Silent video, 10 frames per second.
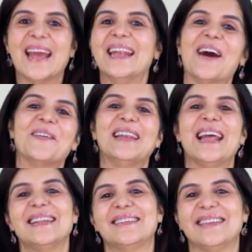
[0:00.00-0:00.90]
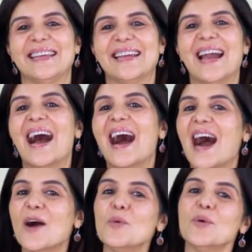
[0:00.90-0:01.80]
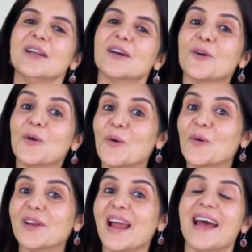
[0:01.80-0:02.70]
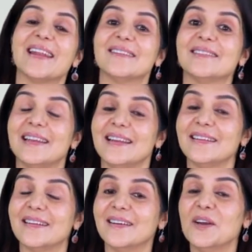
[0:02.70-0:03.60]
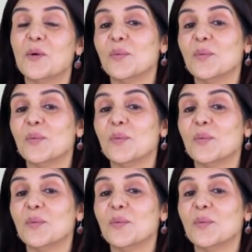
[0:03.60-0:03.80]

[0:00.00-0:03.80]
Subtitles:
Now let's see, how would a cone and a cylinder